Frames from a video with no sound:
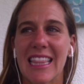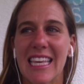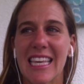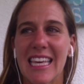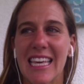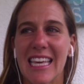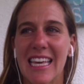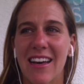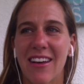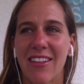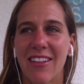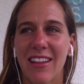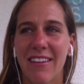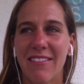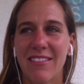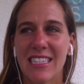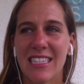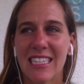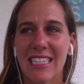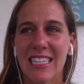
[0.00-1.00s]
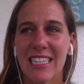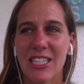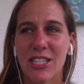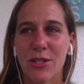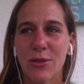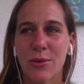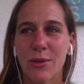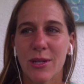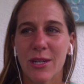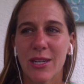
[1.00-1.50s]
the 11 City
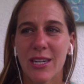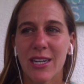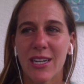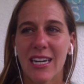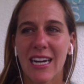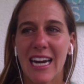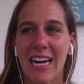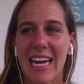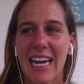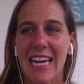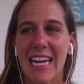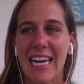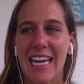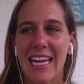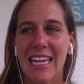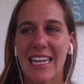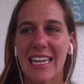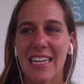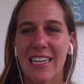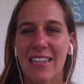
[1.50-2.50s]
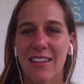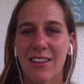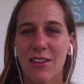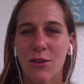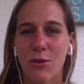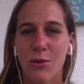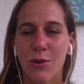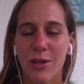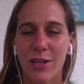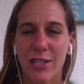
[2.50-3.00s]
Tour and the
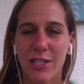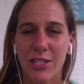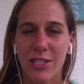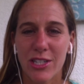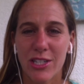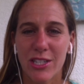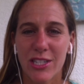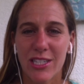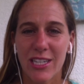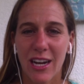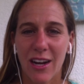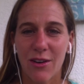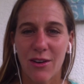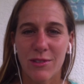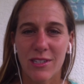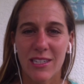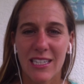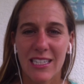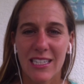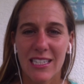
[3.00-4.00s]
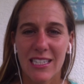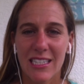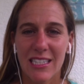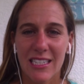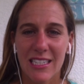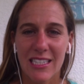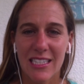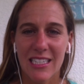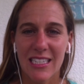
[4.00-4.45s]
Gorge Downwind.